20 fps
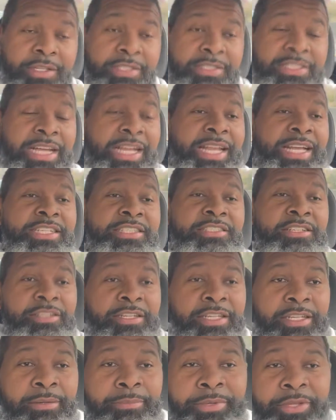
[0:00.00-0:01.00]
It's not like it's
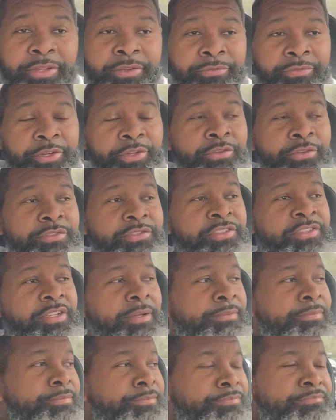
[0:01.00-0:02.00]
gonna get a million views or
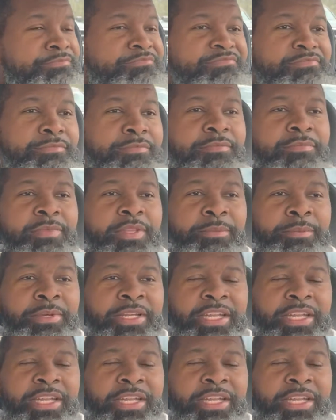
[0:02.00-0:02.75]
something.